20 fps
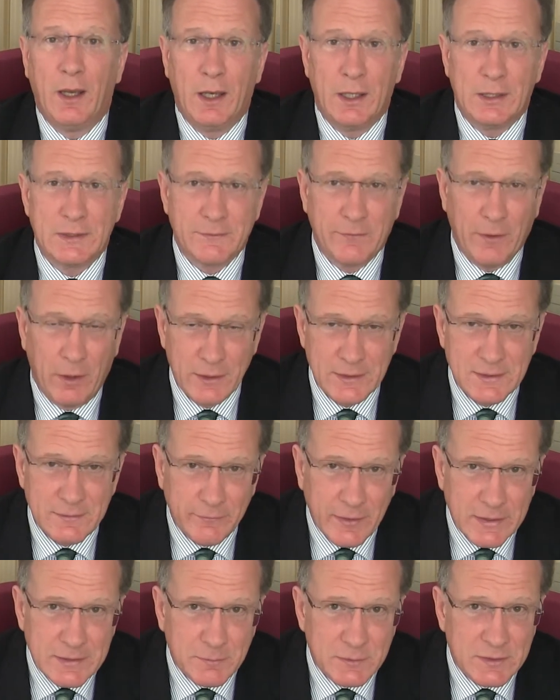As far as
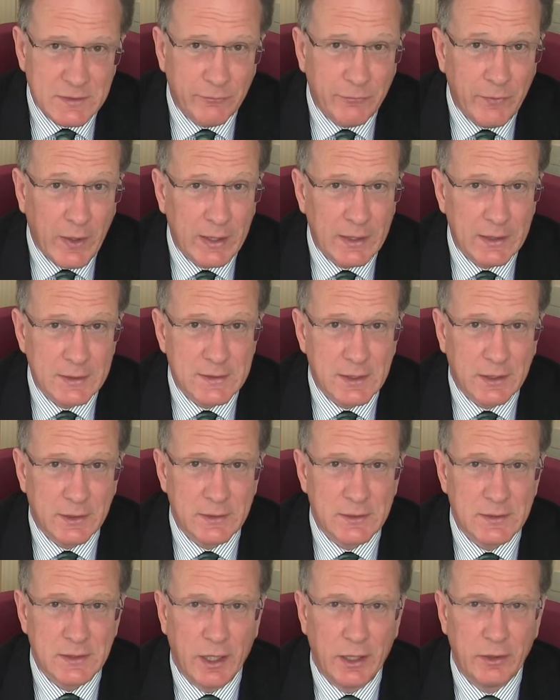investments and finance are
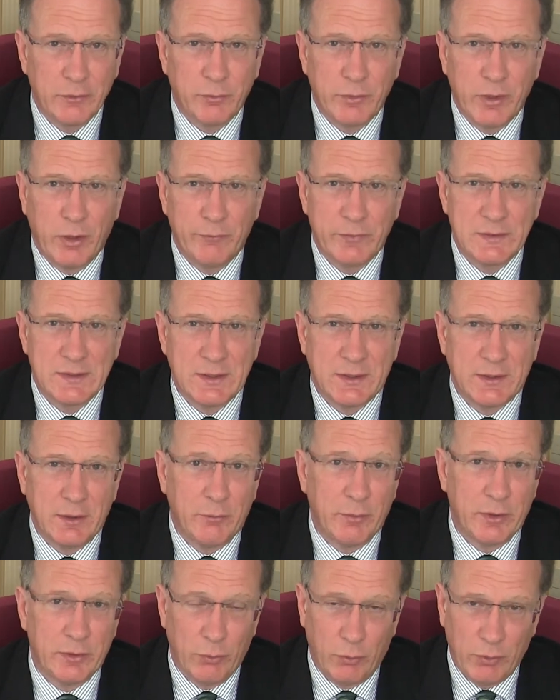concerned, we obviously
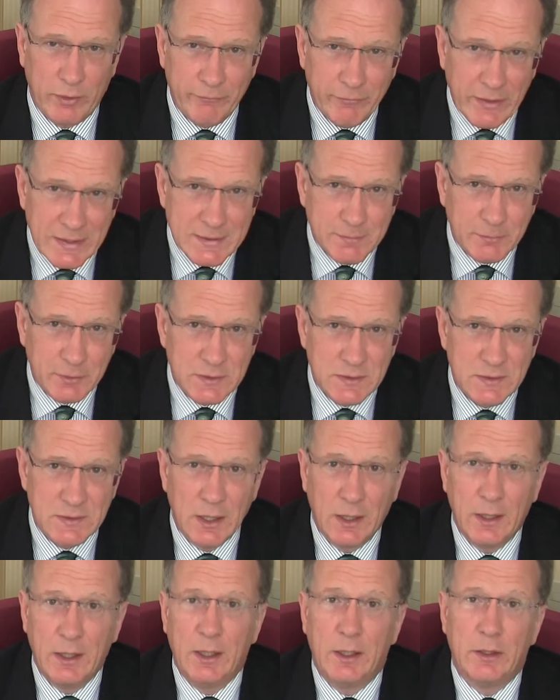deal with all
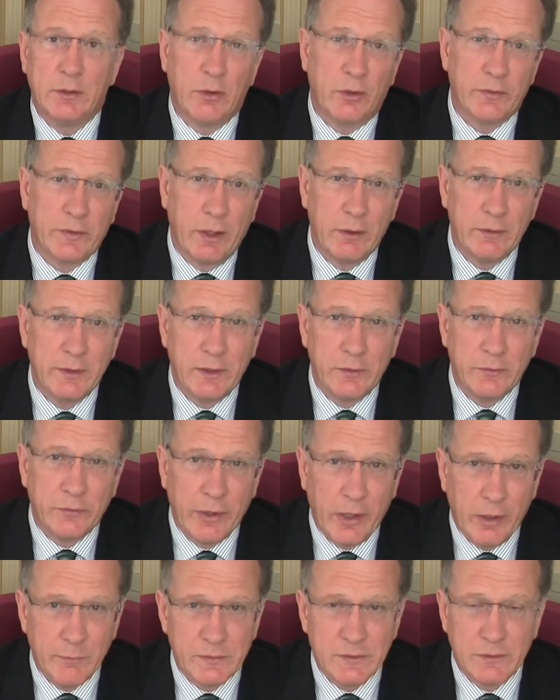investments, not only in
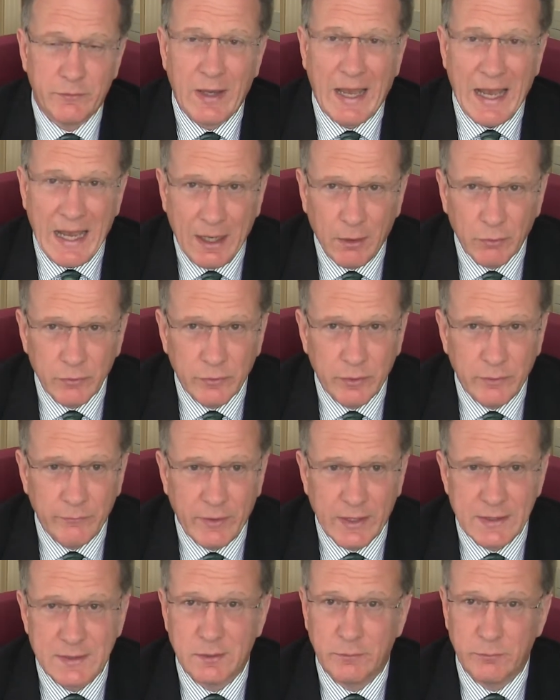terms of how to
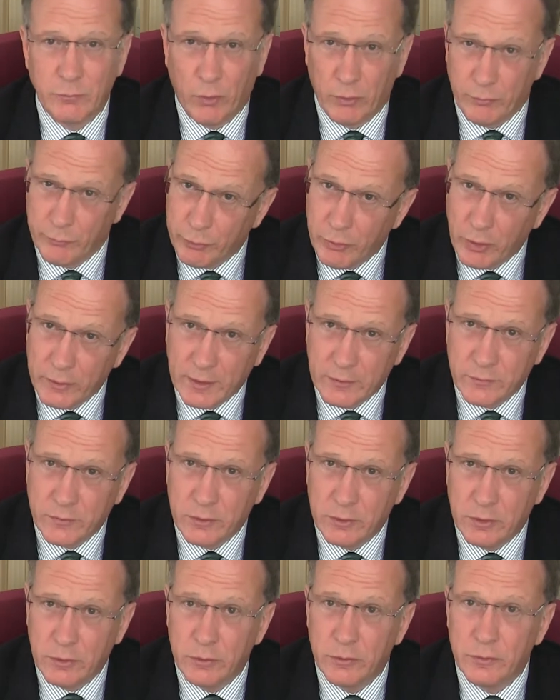invest them, what product
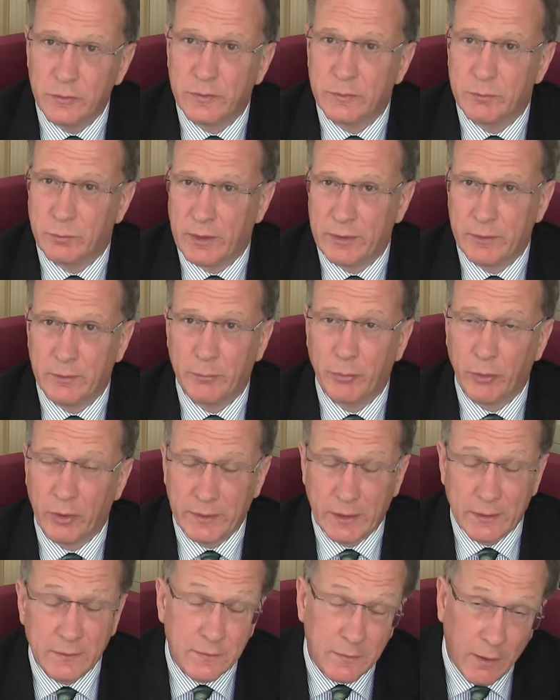to use, whether
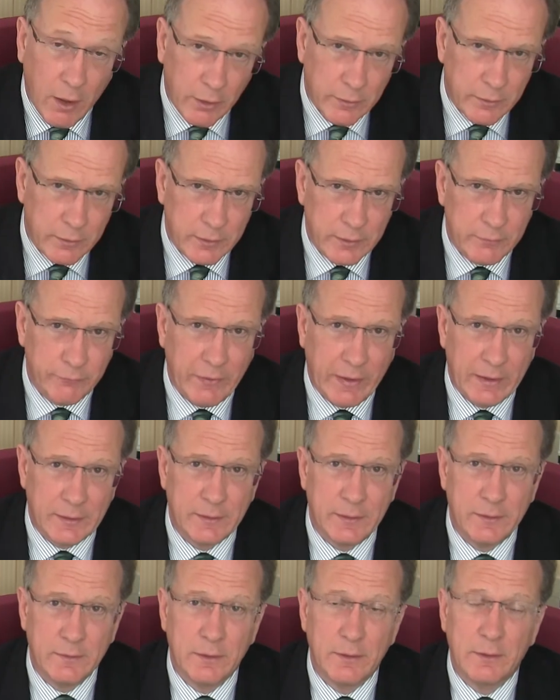products are in fact
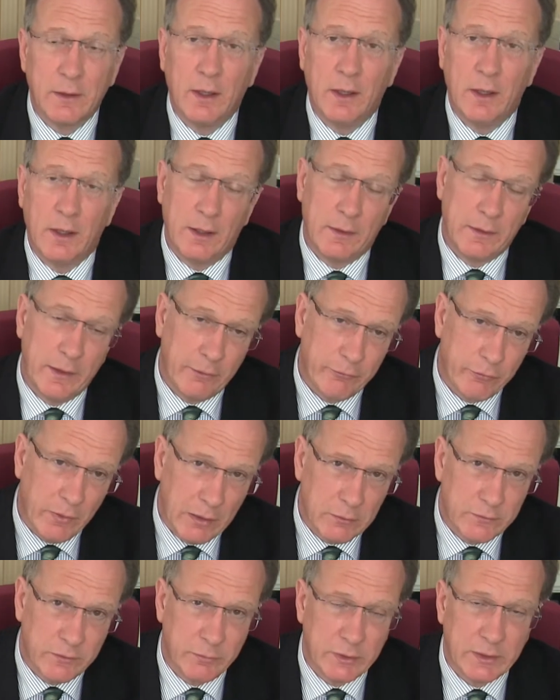needed, and therefore
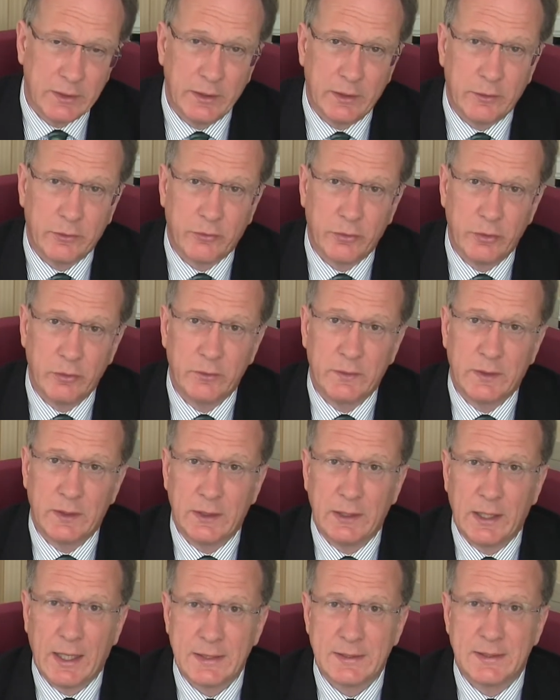ultimately through
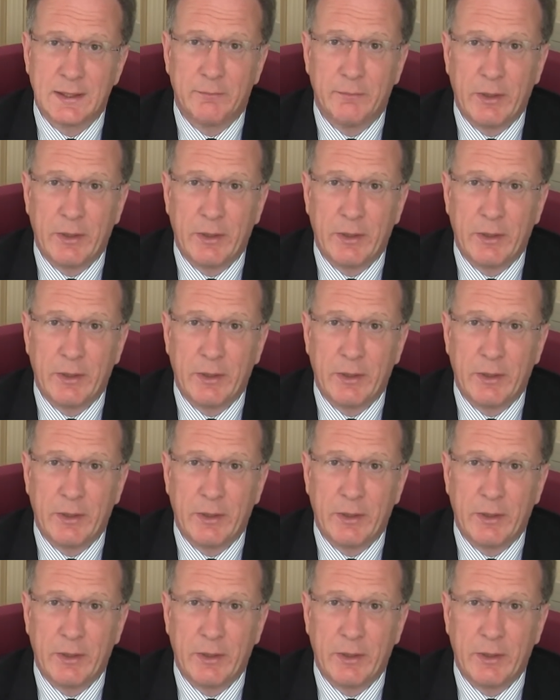the asset